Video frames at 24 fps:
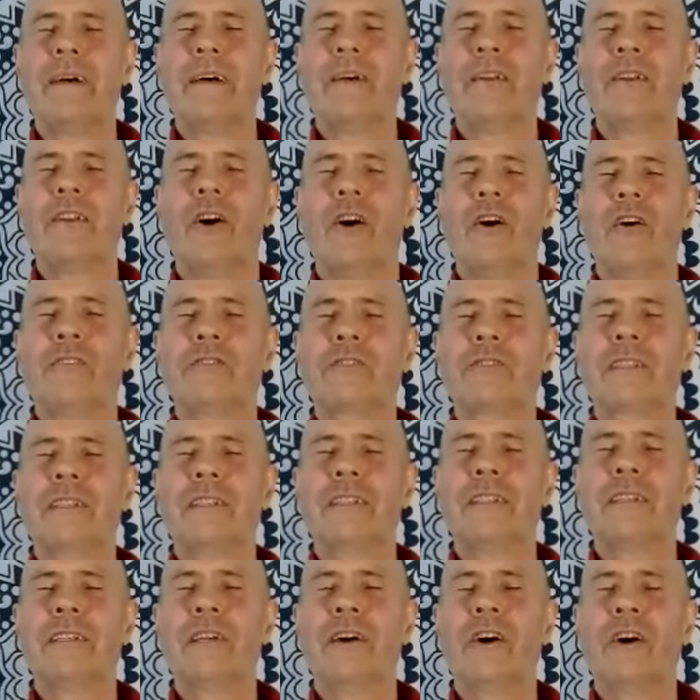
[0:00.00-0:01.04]
And asking
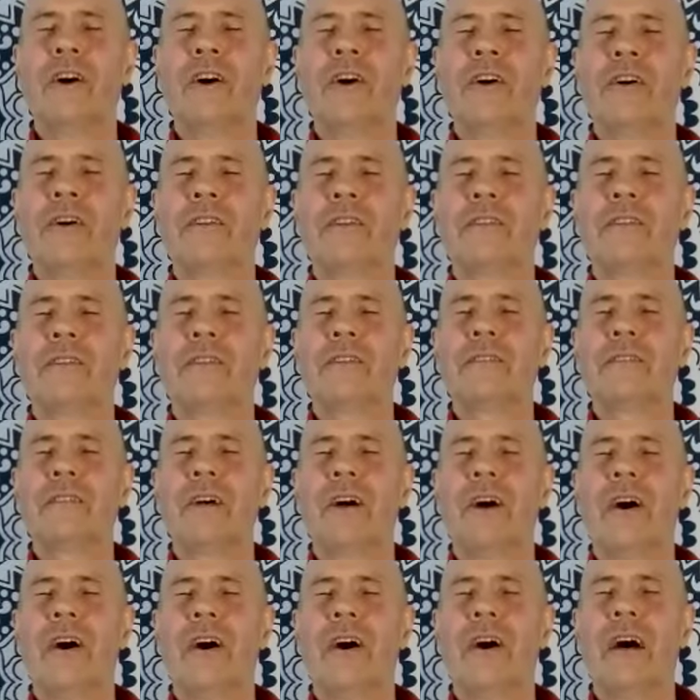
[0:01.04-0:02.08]
the earth,
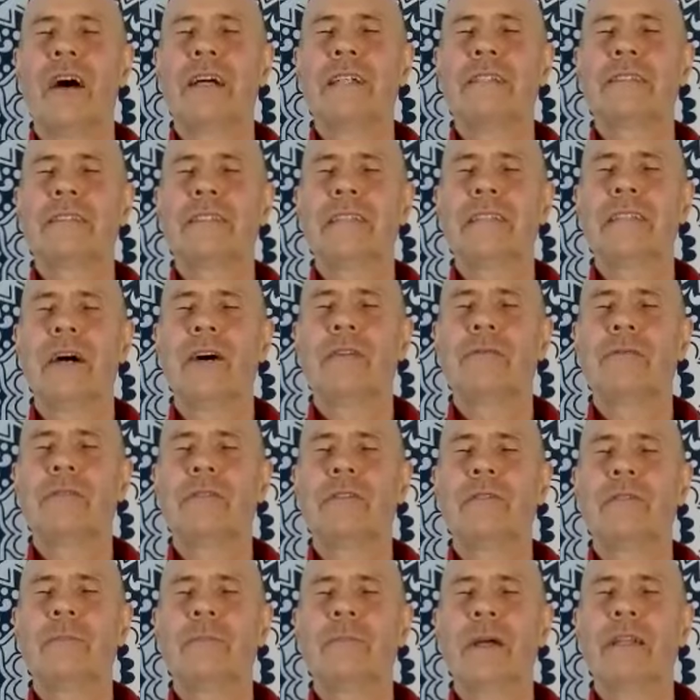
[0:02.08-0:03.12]
the higher self,
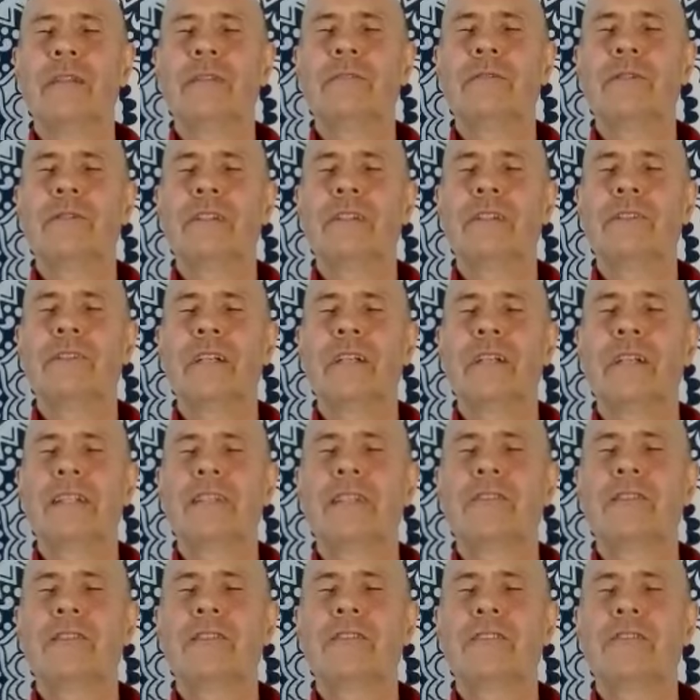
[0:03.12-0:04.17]
and the beneficial
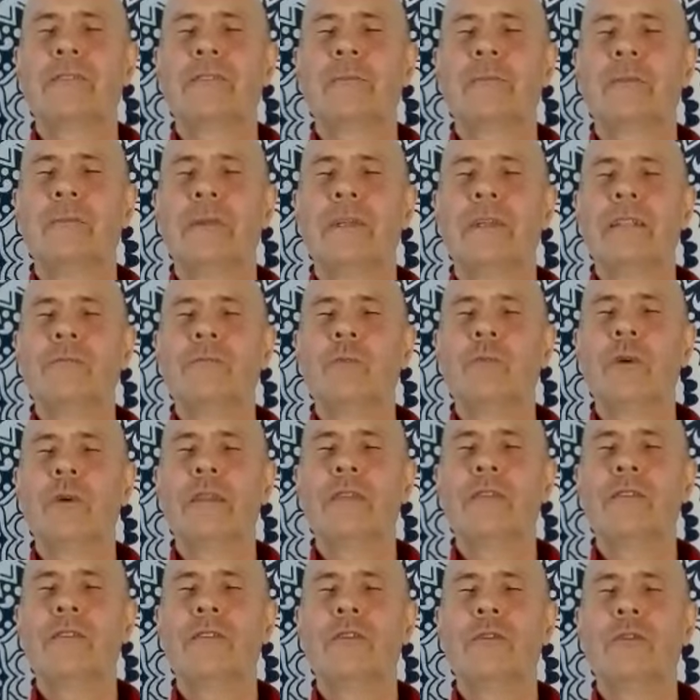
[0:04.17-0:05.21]
energies to be
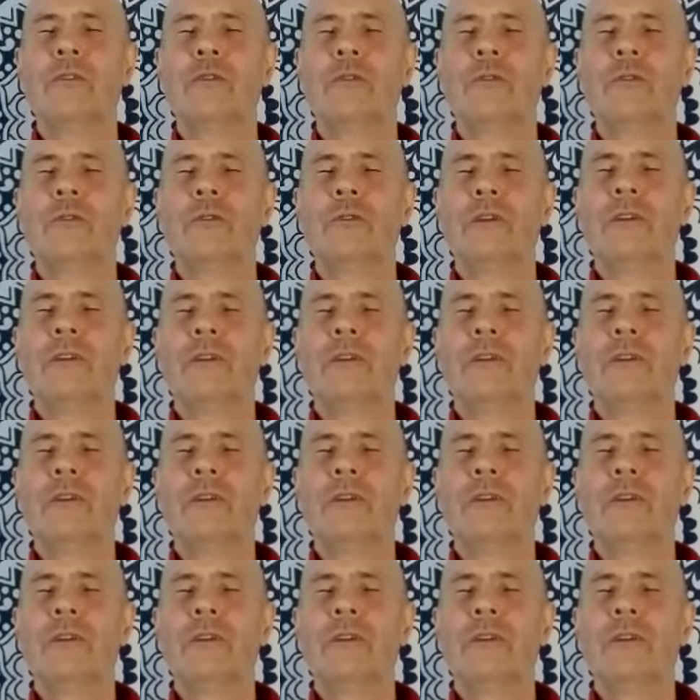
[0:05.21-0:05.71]
with you